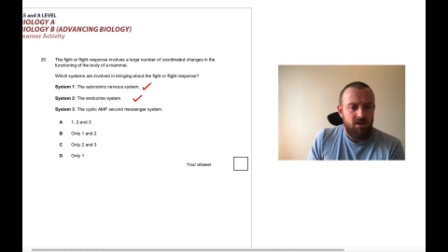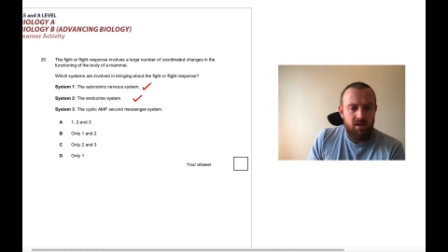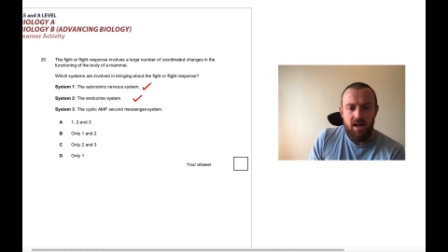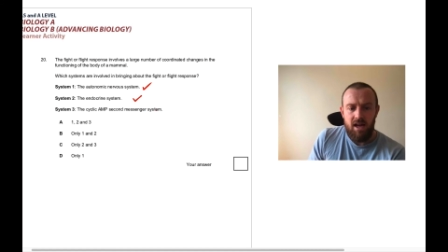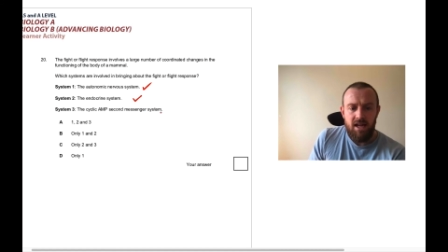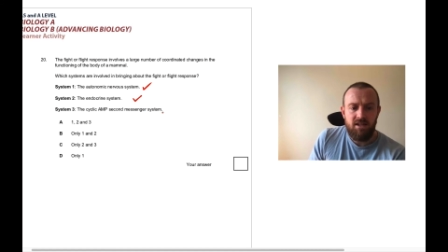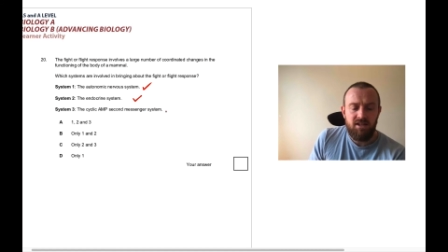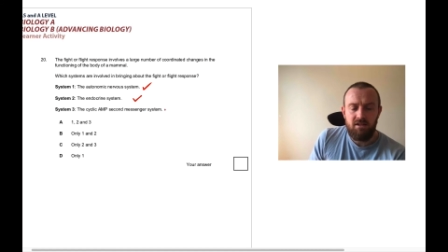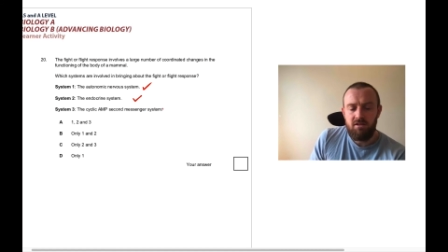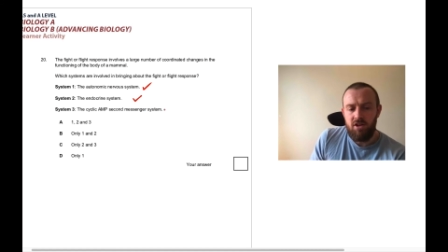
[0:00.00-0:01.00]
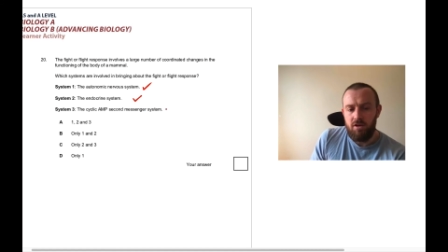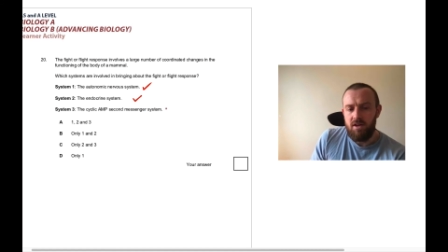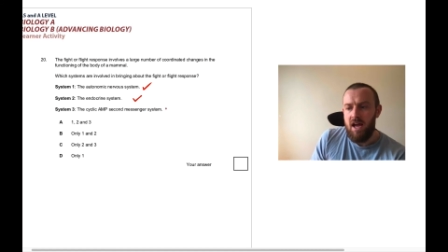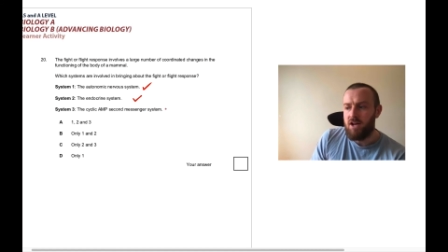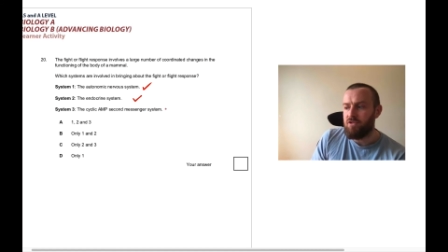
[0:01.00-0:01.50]
Yeah,
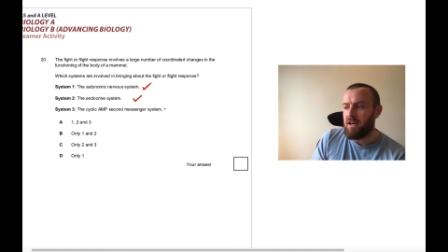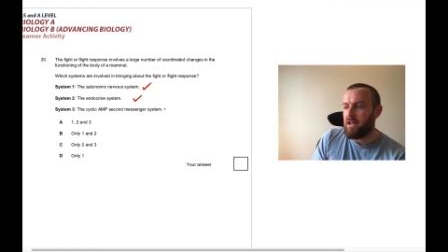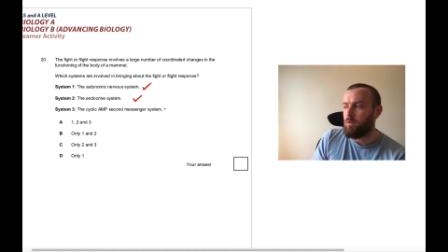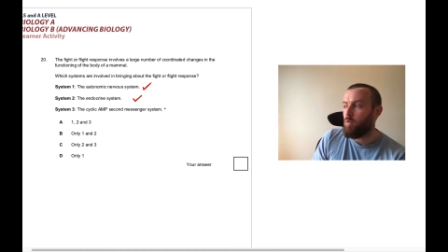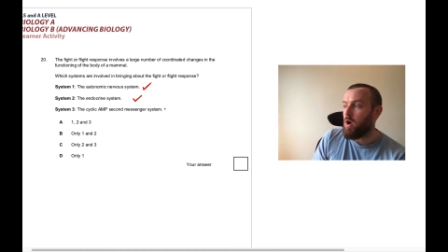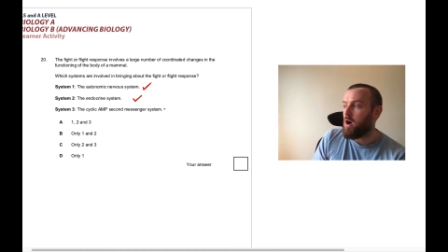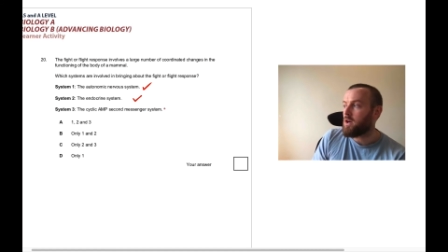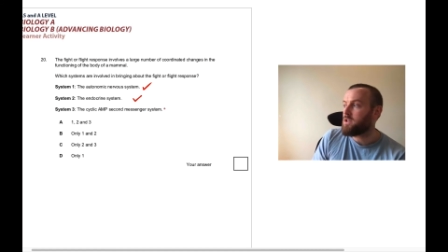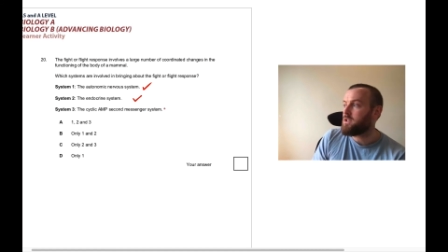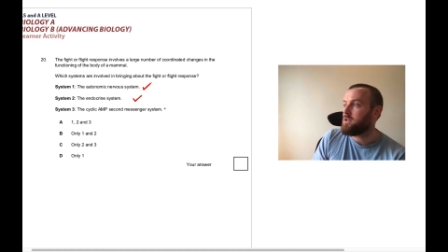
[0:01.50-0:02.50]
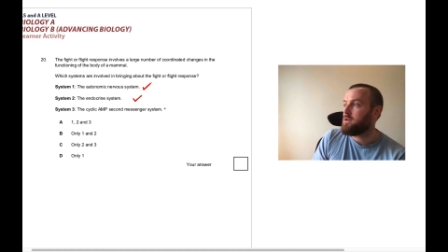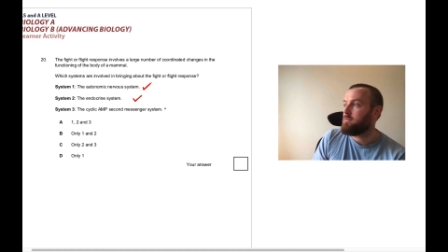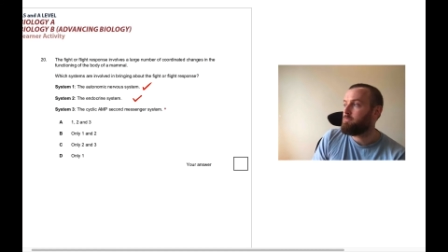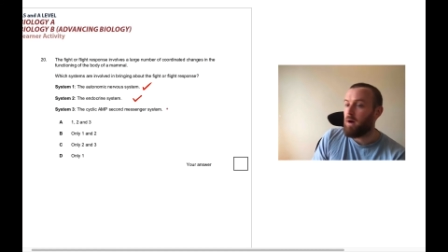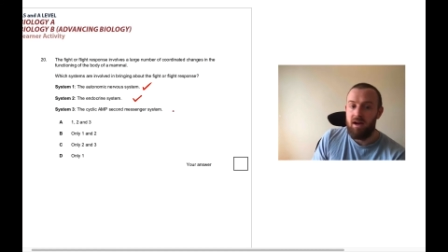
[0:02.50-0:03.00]
adrenaline works
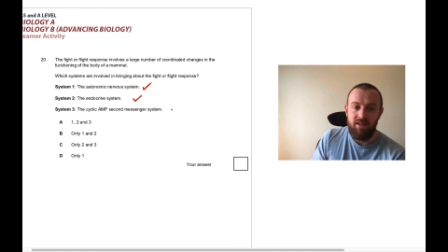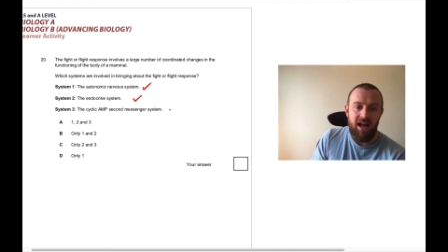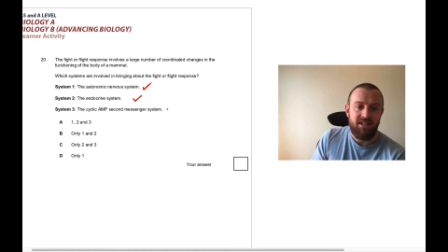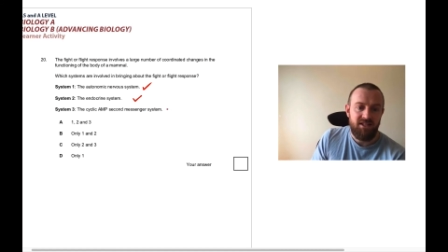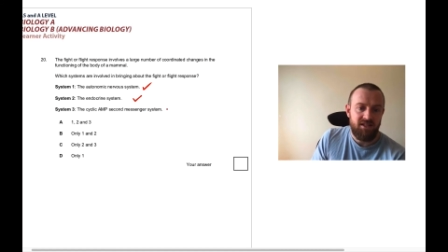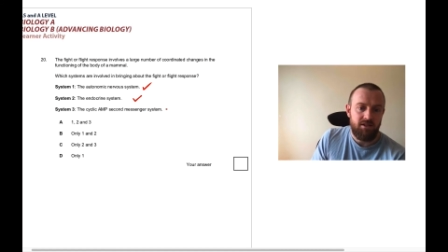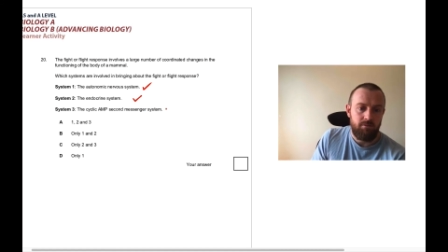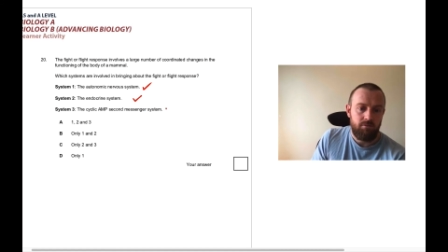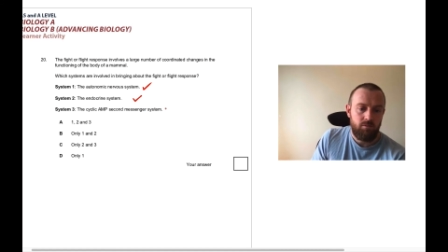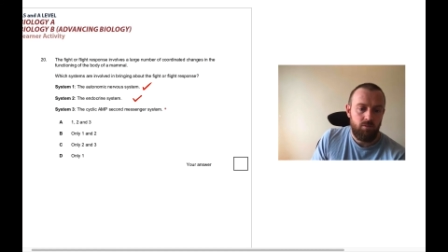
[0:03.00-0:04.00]
by that system